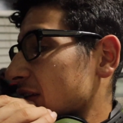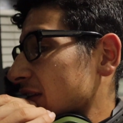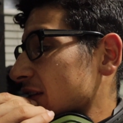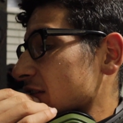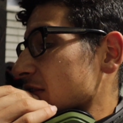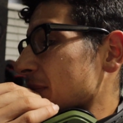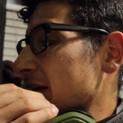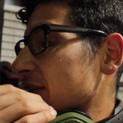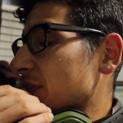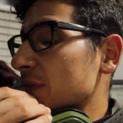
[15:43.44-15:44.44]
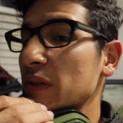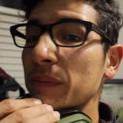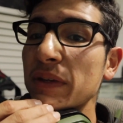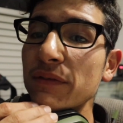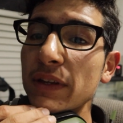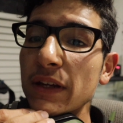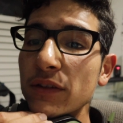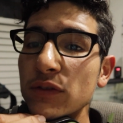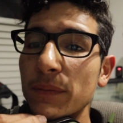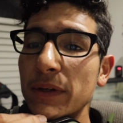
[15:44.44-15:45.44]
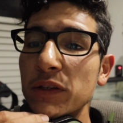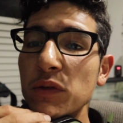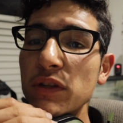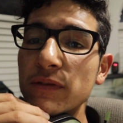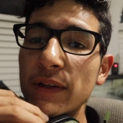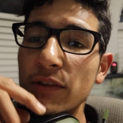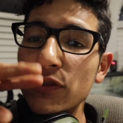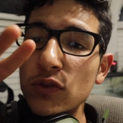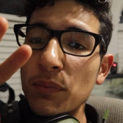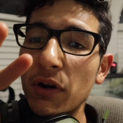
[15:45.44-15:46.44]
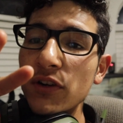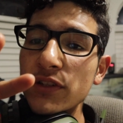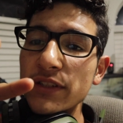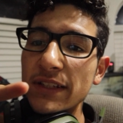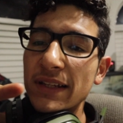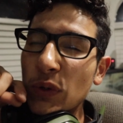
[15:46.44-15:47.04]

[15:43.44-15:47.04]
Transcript: This is about a 15-minute video, so I'm gonna do this video in 2 parts.